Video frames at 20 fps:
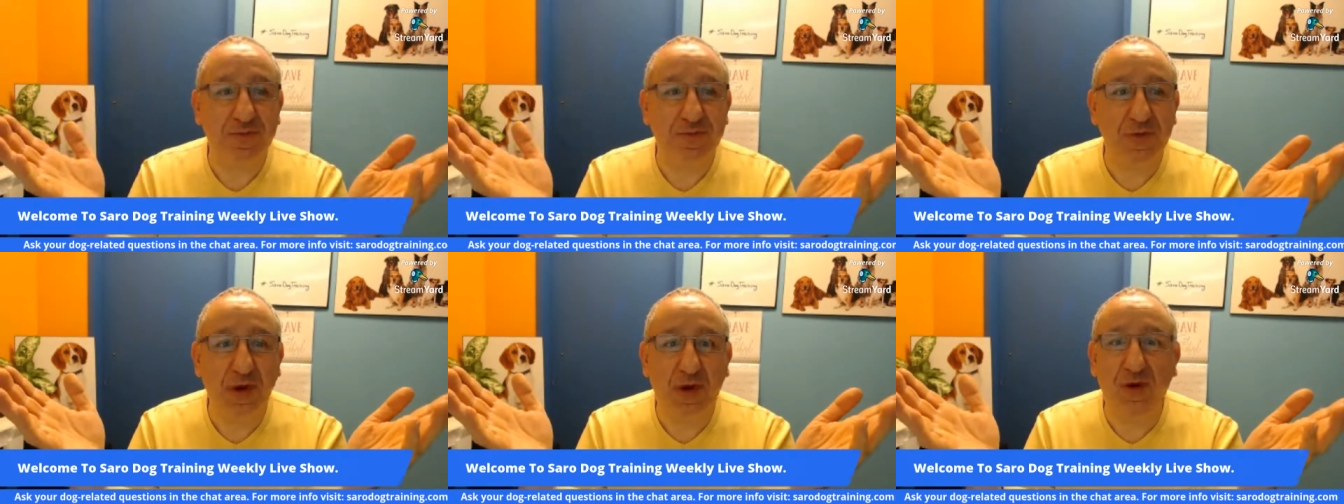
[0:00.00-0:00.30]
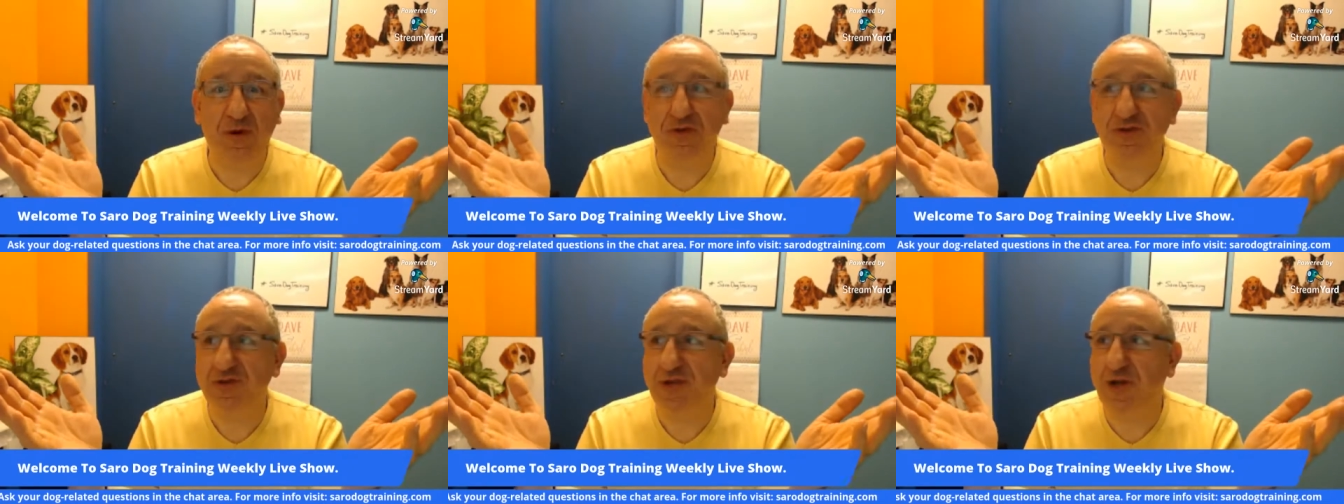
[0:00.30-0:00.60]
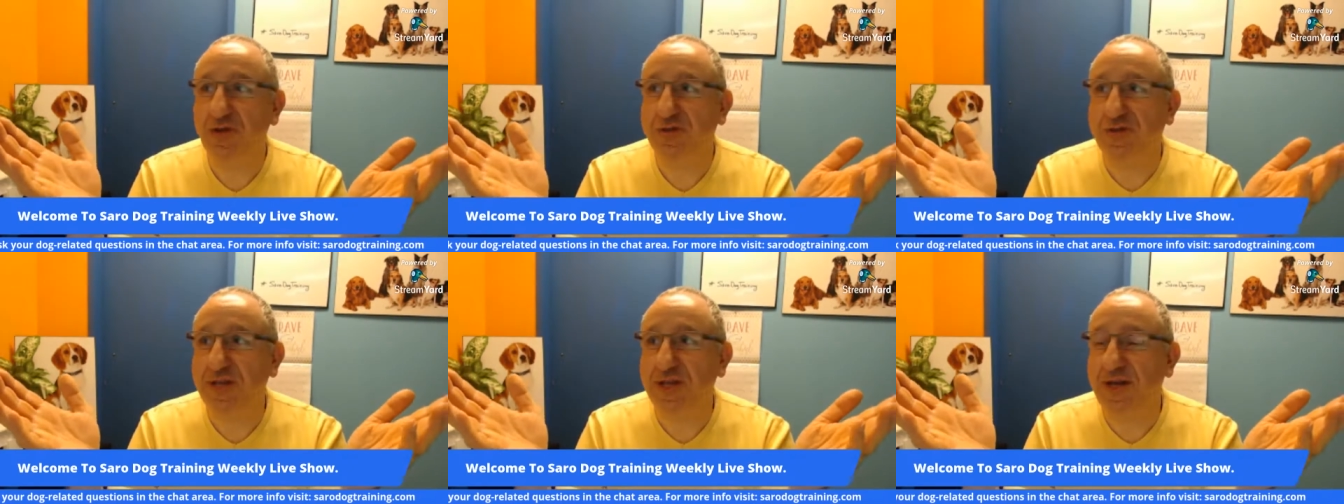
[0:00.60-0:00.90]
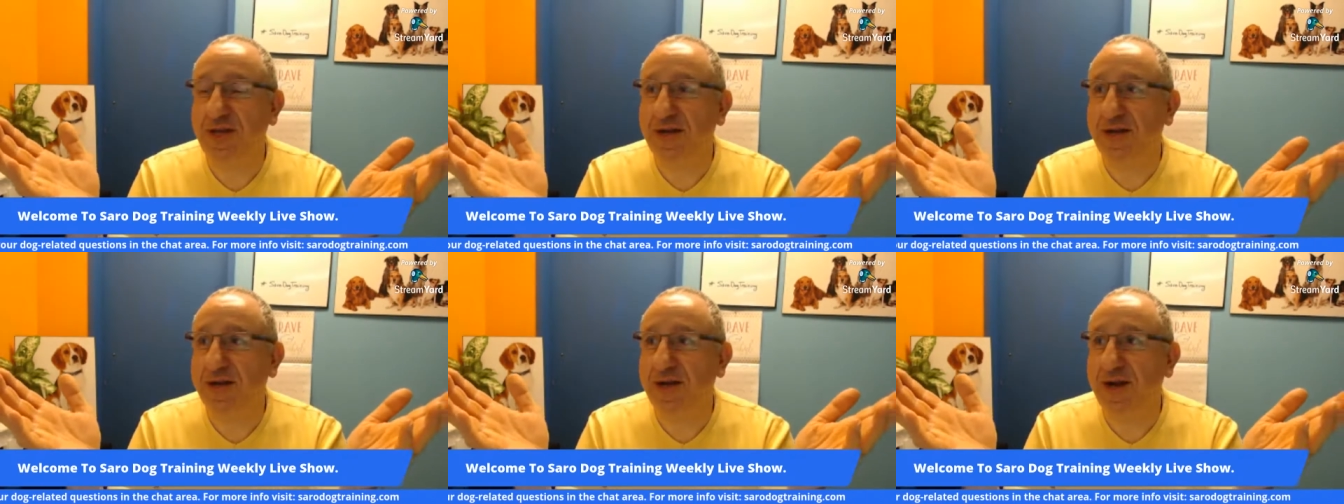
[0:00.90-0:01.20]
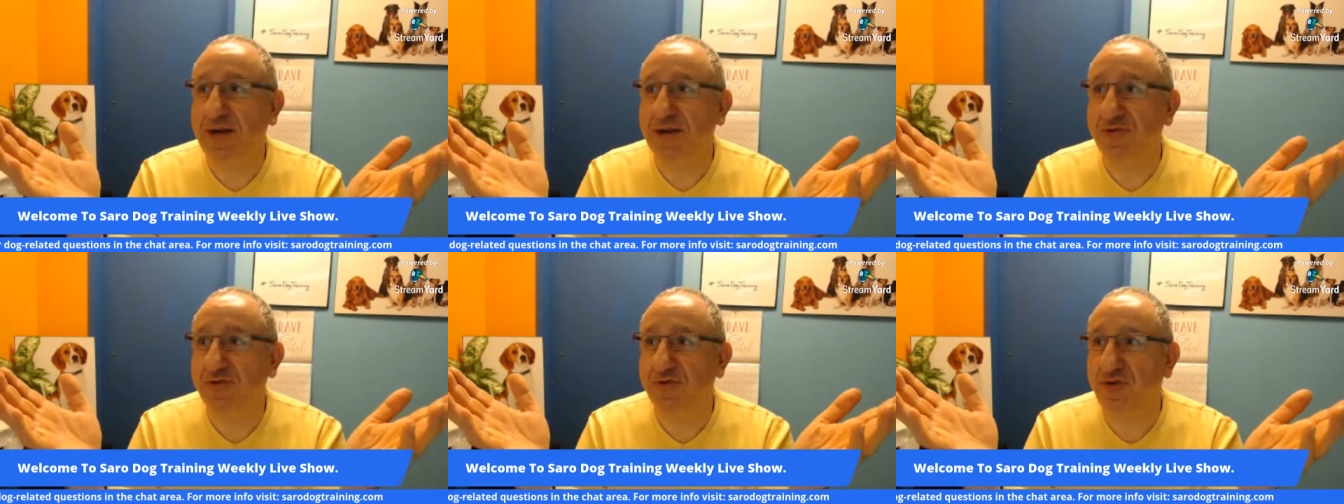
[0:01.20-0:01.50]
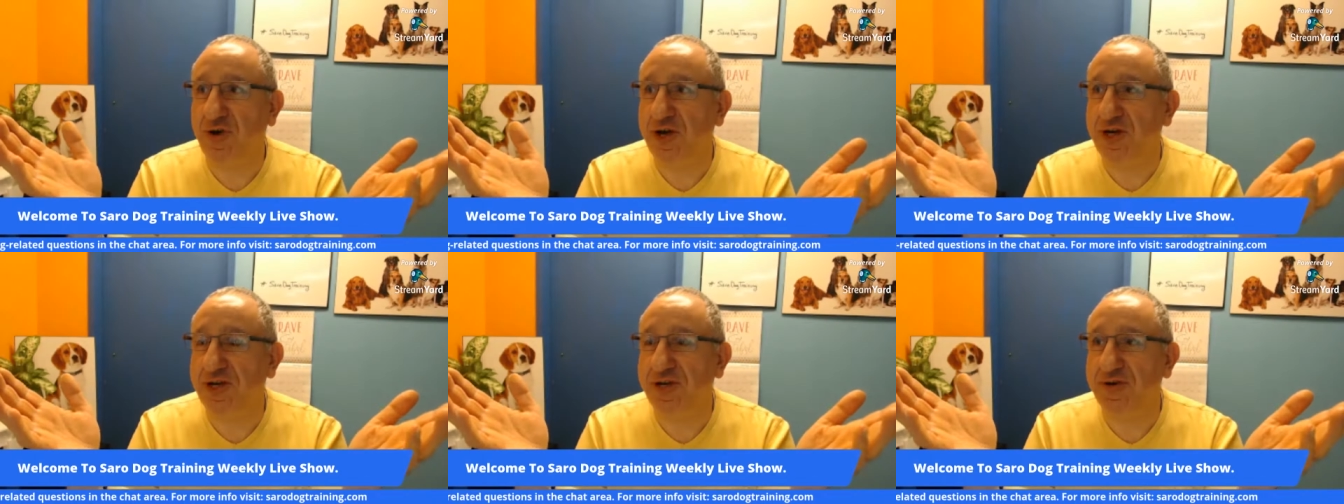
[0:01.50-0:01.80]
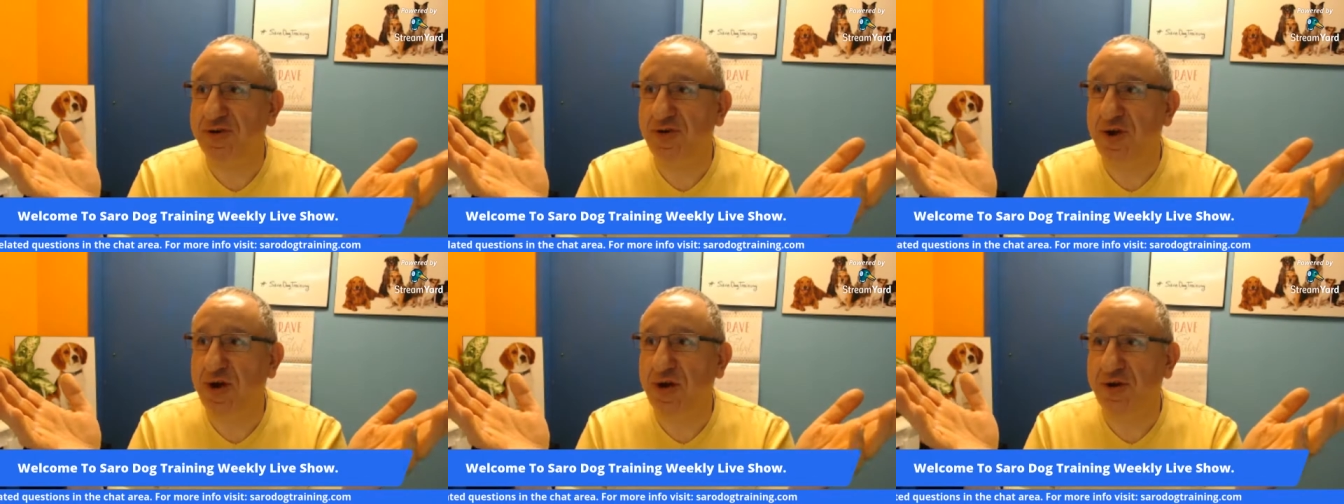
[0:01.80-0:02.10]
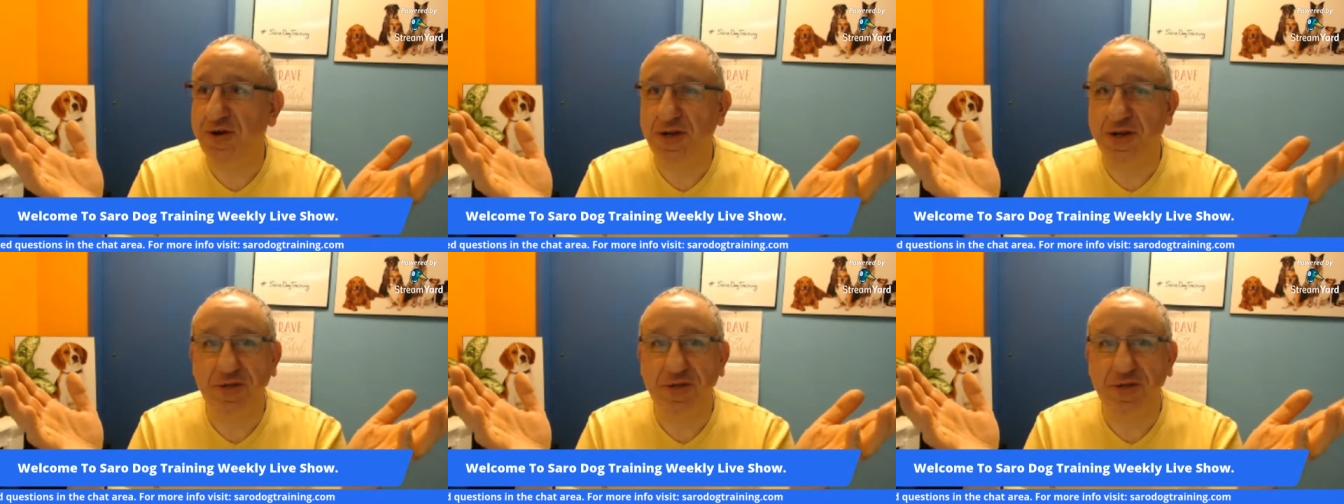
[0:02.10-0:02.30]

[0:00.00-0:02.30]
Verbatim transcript: dogs out there and running around,